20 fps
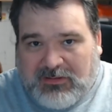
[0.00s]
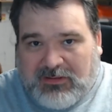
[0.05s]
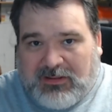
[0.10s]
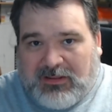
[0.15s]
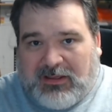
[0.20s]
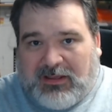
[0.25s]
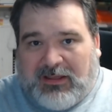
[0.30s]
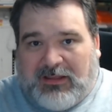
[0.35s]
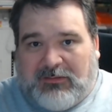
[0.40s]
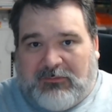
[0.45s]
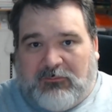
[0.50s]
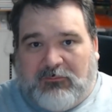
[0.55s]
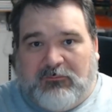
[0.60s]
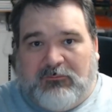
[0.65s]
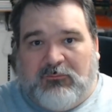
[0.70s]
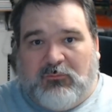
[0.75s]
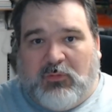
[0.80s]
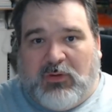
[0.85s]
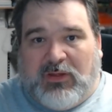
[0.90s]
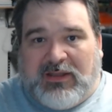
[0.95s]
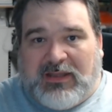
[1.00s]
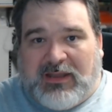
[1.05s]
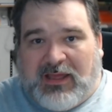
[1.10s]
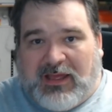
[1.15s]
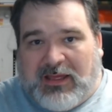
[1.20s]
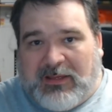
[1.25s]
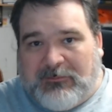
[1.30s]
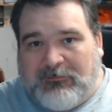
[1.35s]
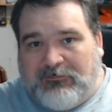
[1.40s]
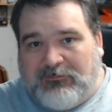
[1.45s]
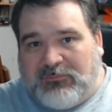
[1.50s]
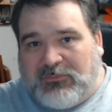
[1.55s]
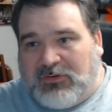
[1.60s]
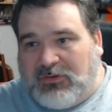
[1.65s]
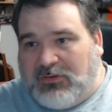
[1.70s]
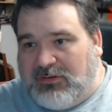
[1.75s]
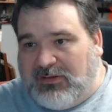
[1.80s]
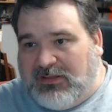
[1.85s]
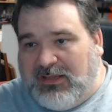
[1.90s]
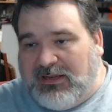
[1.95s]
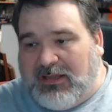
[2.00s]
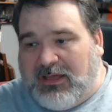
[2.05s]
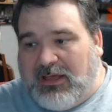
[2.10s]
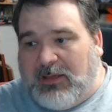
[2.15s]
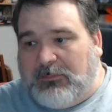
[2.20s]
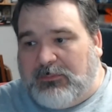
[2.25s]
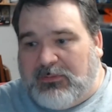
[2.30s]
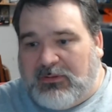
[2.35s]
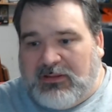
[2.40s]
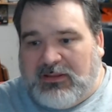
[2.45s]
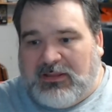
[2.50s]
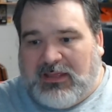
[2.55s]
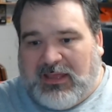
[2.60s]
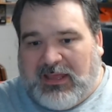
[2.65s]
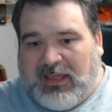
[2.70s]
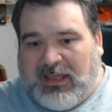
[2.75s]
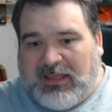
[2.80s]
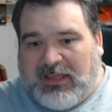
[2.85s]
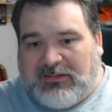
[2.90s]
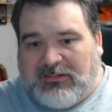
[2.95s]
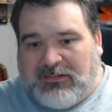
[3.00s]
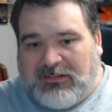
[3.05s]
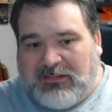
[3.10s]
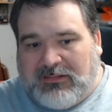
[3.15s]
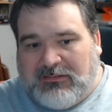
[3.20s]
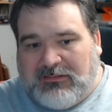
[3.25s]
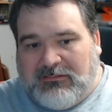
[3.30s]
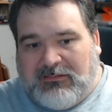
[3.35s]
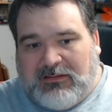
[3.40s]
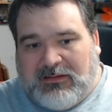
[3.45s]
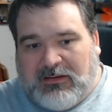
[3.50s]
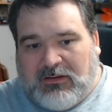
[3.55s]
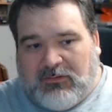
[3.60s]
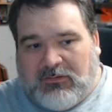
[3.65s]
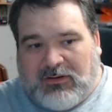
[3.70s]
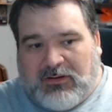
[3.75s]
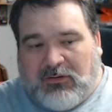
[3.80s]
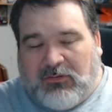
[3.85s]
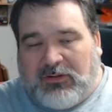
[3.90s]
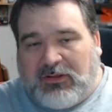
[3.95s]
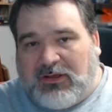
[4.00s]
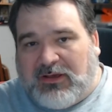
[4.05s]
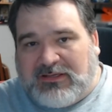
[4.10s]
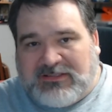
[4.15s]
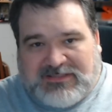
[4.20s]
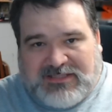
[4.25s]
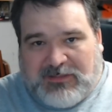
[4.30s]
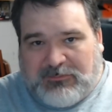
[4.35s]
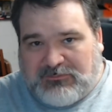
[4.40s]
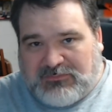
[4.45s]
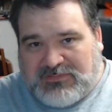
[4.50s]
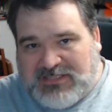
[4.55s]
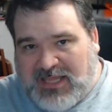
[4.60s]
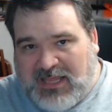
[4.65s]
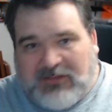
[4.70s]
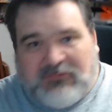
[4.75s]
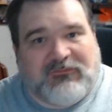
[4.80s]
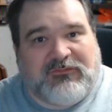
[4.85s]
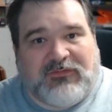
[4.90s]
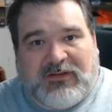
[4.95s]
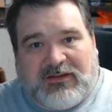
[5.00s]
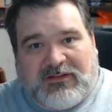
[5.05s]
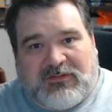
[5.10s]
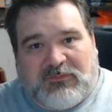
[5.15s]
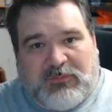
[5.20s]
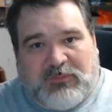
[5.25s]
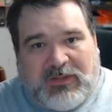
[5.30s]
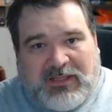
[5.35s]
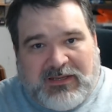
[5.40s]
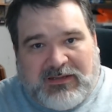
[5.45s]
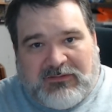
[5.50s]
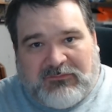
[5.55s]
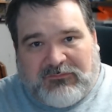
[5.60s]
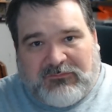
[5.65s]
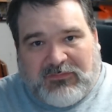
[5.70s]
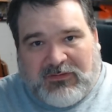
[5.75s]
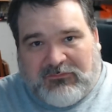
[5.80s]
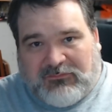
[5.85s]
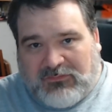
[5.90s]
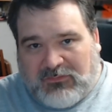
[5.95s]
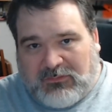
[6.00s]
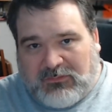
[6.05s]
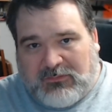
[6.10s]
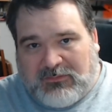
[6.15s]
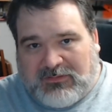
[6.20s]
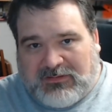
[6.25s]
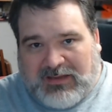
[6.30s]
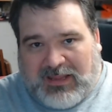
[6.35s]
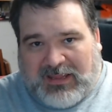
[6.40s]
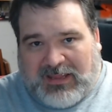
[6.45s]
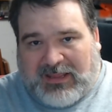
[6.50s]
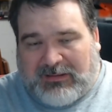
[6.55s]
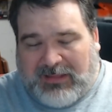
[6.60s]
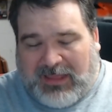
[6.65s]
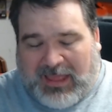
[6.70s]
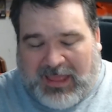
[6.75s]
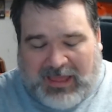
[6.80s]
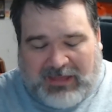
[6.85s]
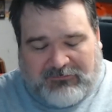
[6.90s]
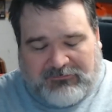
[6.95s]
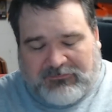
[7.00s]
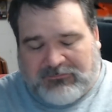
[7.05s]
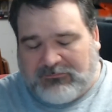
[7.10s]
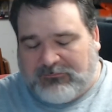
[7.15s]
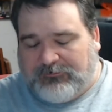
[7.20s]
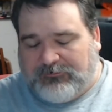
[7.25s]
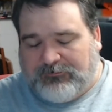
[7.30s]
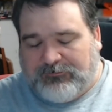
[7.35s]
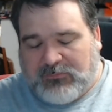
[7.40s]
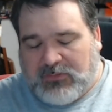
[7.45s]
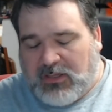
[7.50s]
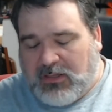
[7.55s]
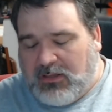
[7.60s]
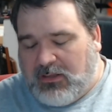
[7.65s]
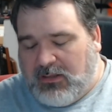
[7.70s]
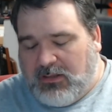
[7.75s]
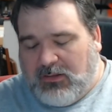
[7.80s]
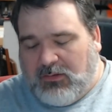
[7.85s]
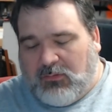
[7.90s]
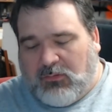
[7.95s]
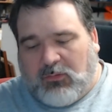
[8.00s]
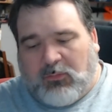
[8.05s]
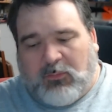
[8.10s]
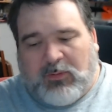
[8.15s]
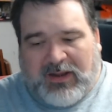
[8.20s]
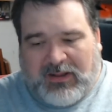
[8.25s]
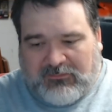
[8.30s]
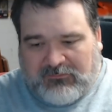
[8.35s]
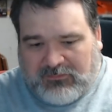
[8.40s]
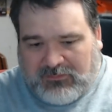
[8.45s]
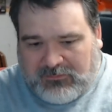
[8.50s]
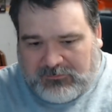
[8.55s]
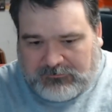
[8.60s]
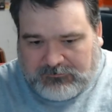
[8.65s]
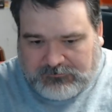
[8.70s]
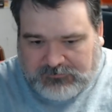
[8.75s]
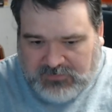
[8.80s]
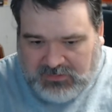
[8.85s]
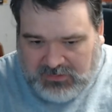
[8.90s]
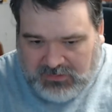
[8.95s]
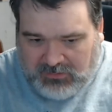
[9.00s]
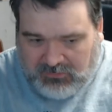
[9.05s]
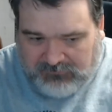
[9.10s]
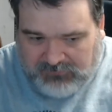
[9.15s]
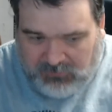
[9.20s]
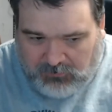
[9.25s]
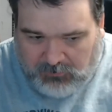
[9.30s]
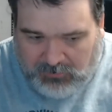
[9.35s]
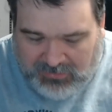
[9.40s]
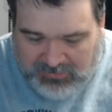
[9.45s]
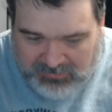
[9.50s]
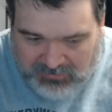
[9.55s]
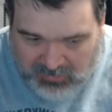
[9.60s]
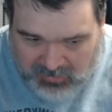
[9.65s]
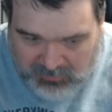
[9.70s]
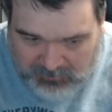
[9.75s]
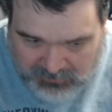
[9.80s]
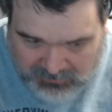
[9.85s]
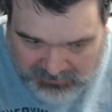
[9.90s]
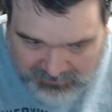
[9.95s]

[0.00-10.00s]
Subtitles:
and whatnot could get up and, it only costs them 10 feet of speed if you take a half or whatever. If they're wearing armor and